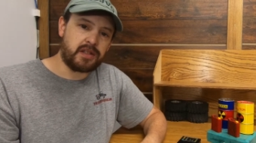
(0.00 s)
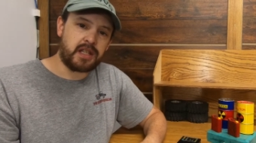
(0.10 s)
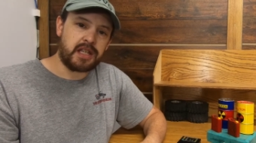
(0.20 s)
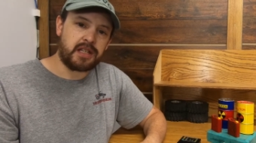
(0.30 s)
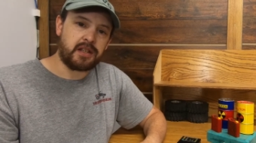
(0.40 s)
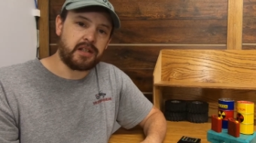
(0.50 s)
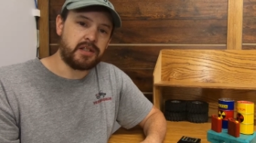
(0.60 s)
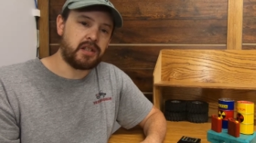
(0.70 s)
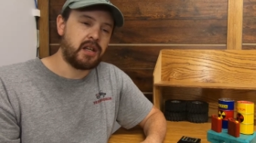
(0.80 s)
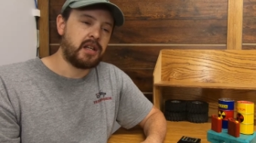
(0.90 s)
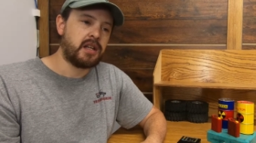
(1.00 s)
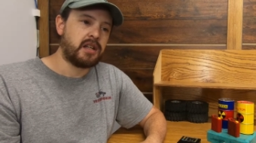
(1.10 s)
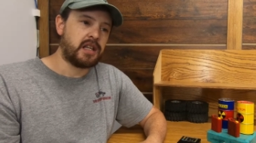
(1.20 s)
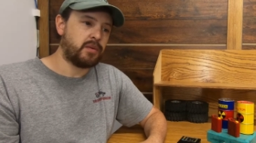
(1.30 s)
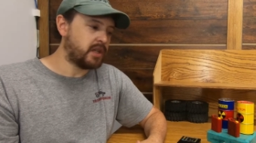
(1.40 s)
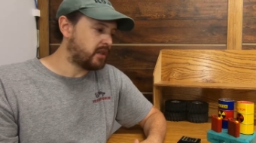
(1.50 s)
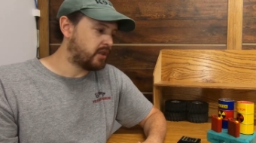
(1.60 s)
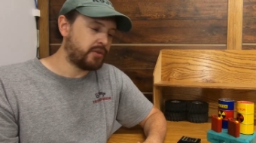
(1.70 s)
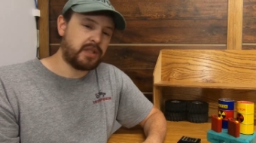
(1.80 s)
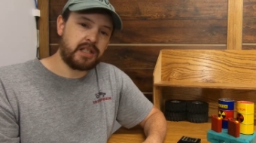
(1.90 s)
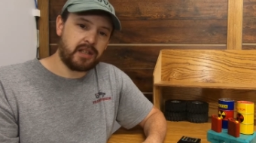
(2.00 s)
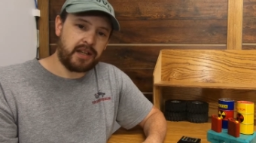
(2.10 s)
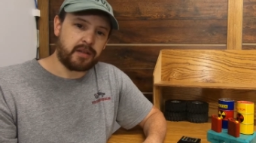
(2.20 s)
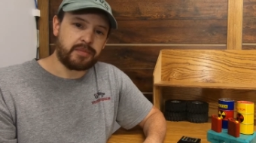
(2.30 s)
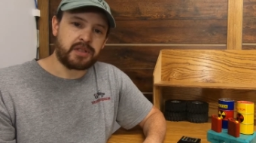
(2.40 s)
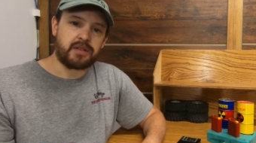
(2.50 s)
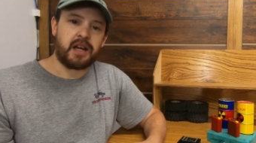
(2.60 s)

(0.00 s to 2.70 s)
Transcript: that he does, he would include these items.